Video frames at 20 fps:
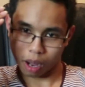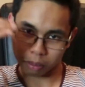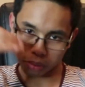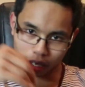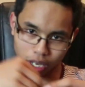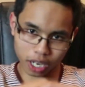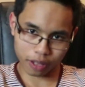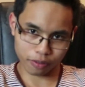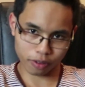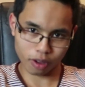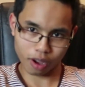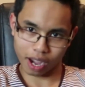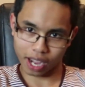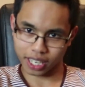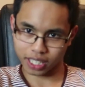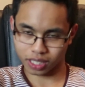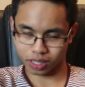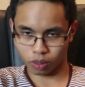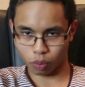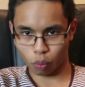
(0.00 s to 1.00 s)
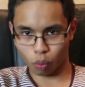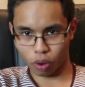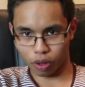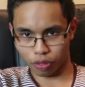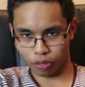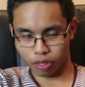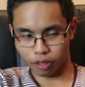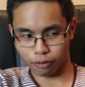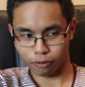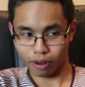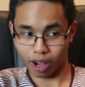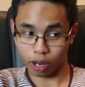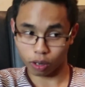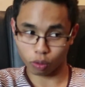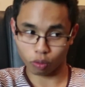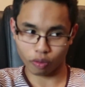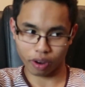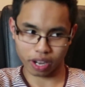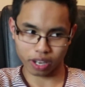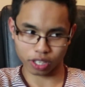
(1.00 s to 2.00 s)
I'm going to leave you guys with the
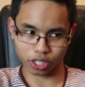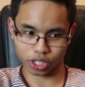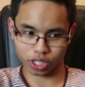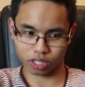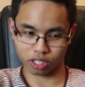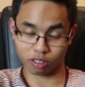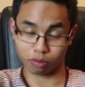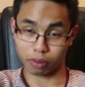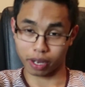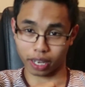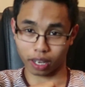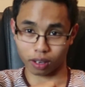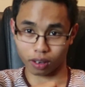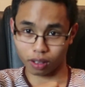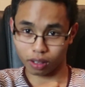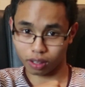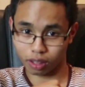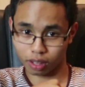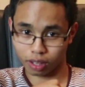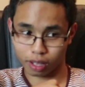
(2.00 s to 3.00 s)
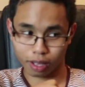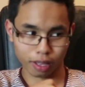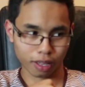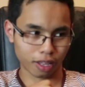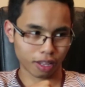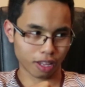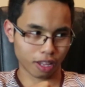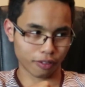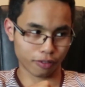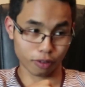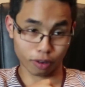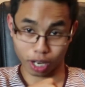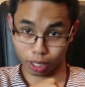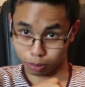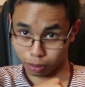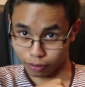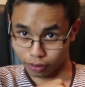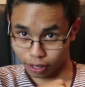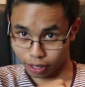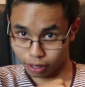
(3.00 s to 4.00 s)
final rendition of my cloth. If you
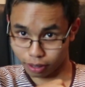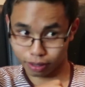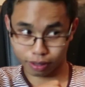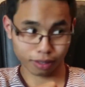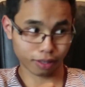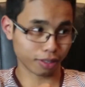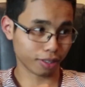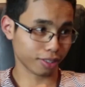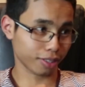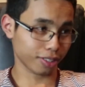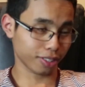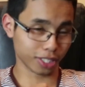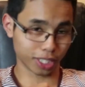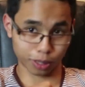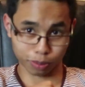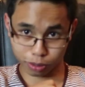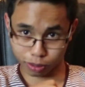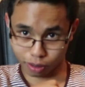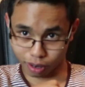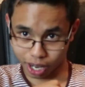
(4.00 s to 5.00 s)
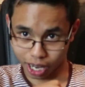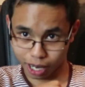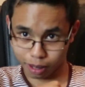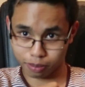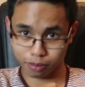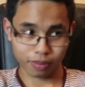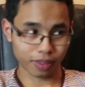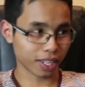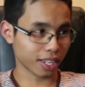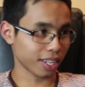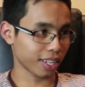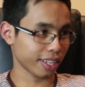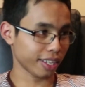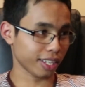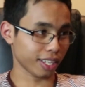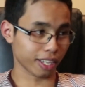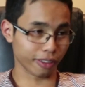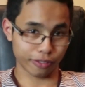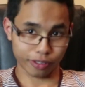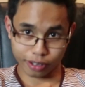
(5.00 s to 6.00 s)
like my video, subscribe.
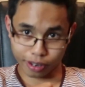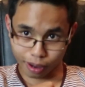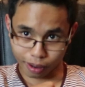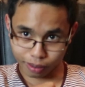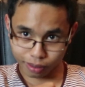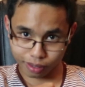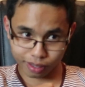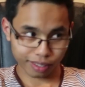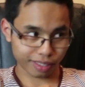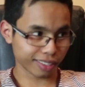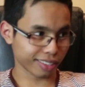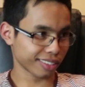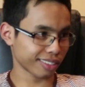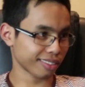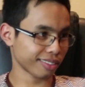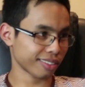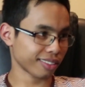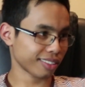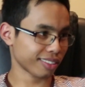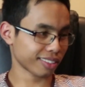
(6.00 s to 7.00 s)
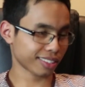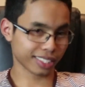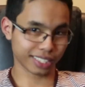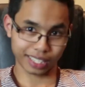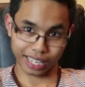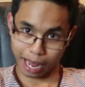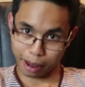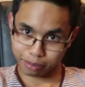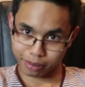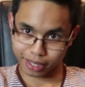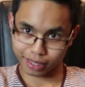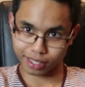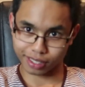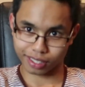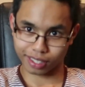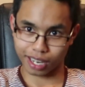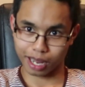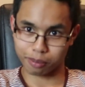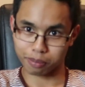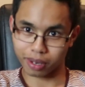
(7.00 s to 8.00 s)
If you don't, slap that
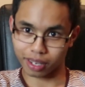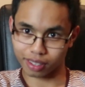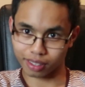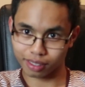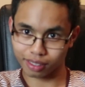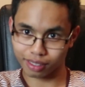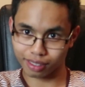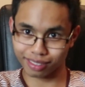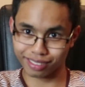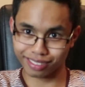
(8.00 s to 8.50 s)
dislike button.